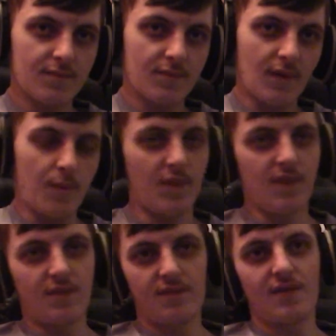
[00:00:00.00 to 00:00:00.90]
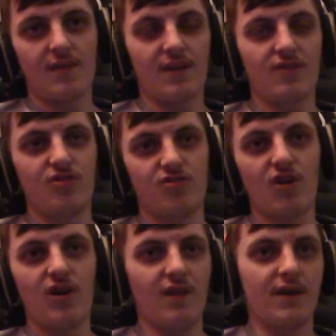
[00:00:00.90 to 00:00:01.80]
I mean, like, she's
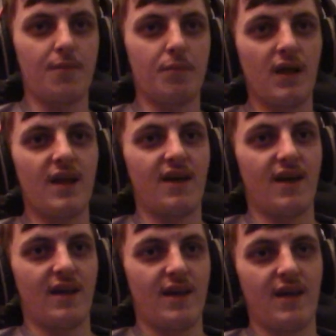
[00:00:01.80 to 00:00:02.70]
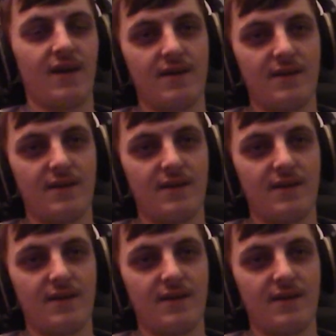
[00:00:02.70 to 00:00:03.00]
got, like, a blade in it, yeah.